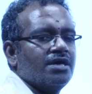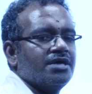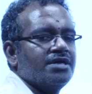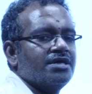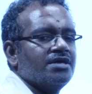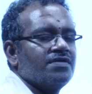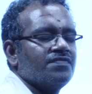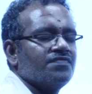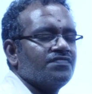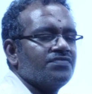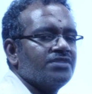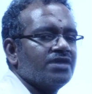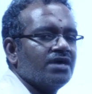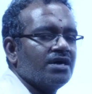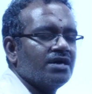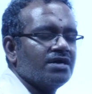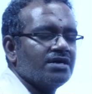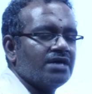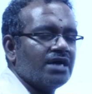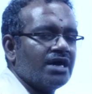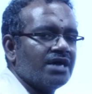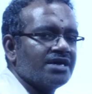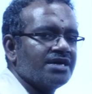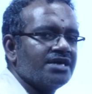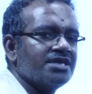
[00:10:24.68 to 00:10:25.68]
If the
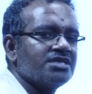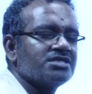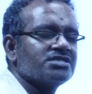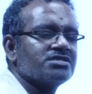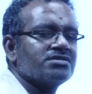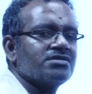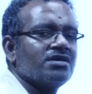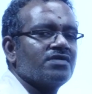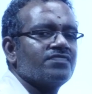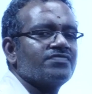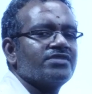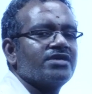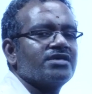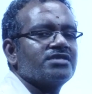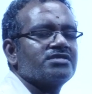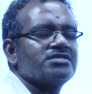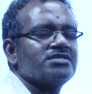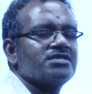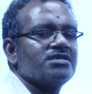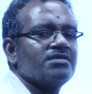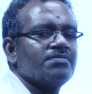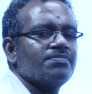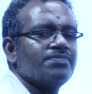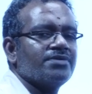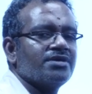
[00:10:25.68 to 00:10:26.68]
on addition of the
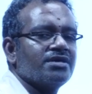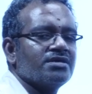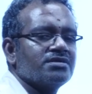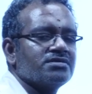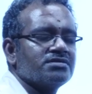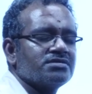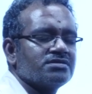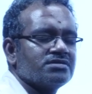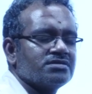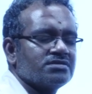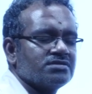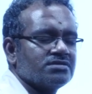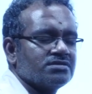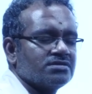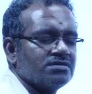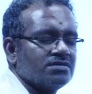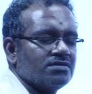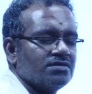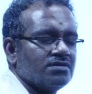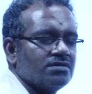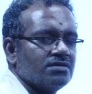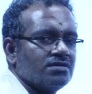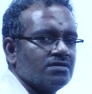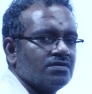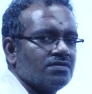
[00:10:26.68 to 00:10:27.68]
excipients,
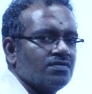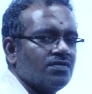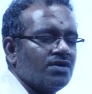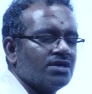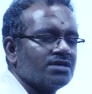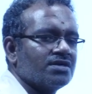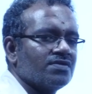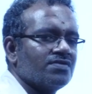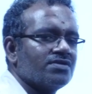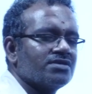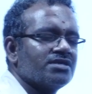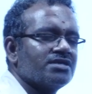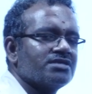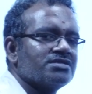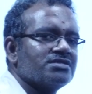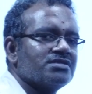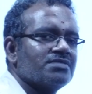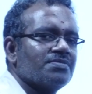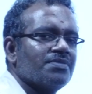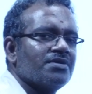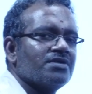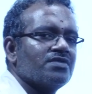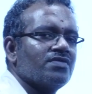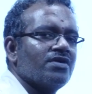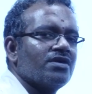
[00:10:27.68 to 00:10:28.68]
whatever the
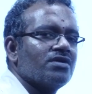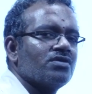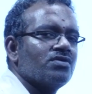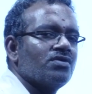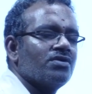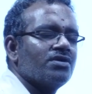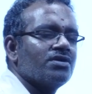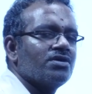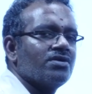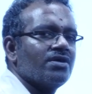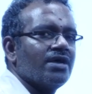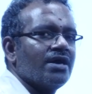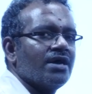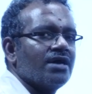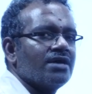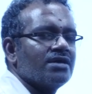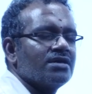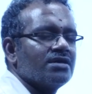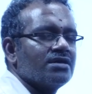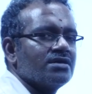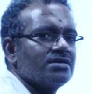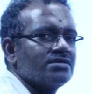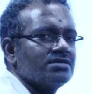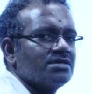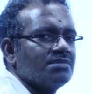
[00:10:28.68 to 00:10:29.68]
excipient we are going to
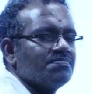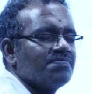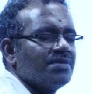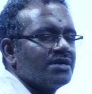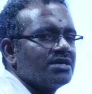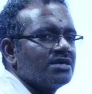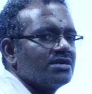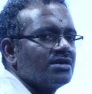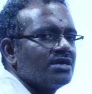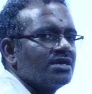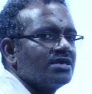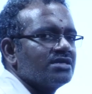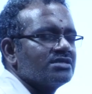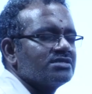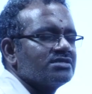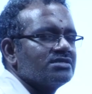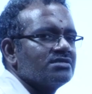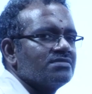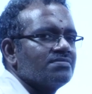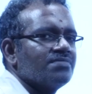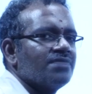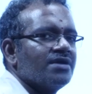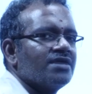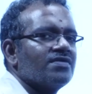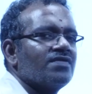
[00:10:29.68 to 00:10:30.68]
add, the particular
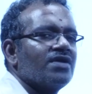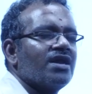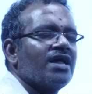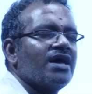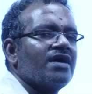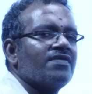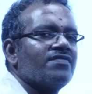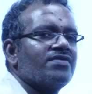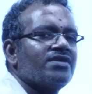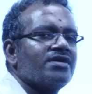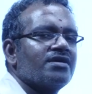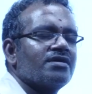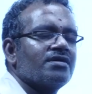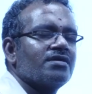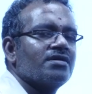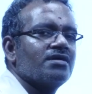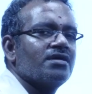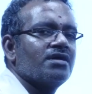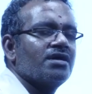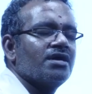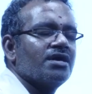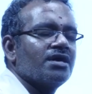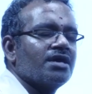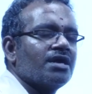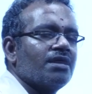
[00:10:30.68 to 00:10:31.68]
excipient will having
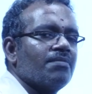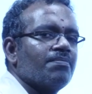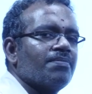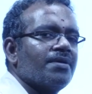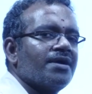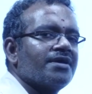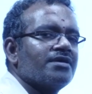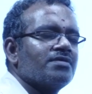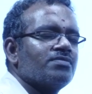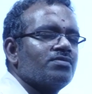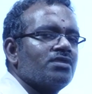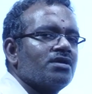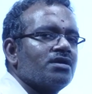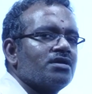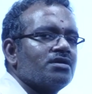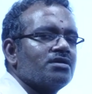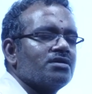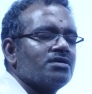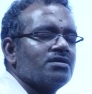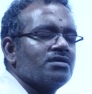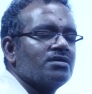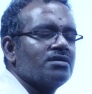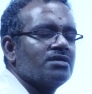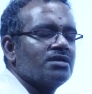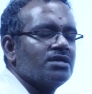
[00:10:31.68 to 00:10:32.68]

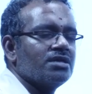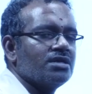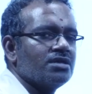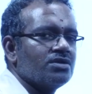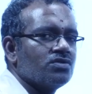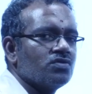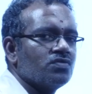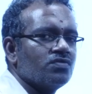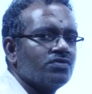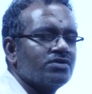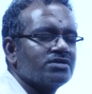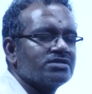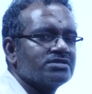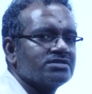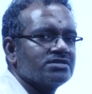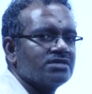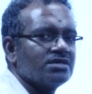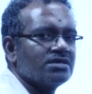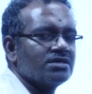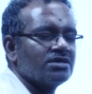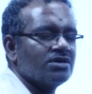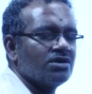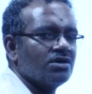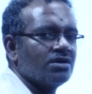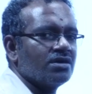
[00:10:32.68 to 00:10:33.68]
compatibility towards
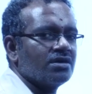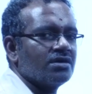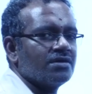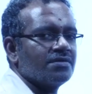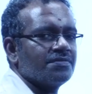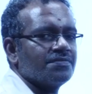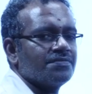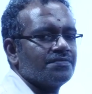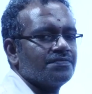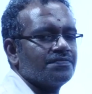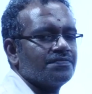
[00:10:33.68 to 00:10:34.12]
the drug.